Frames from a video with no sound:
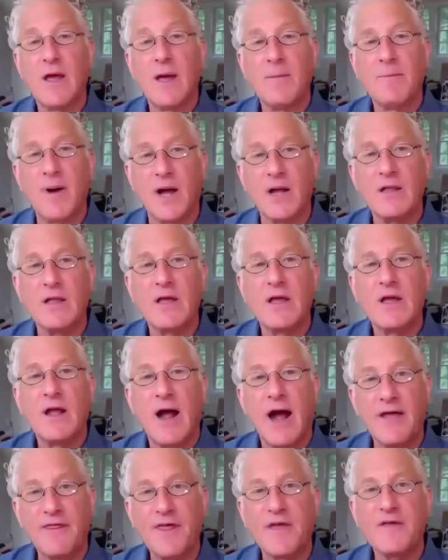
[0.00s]
but
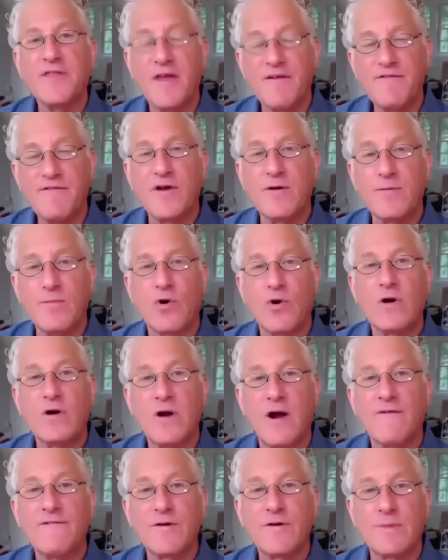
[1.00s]
I think they feel more
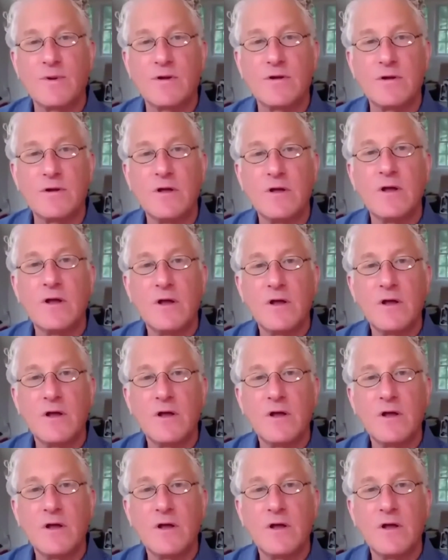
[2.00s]
comfortable,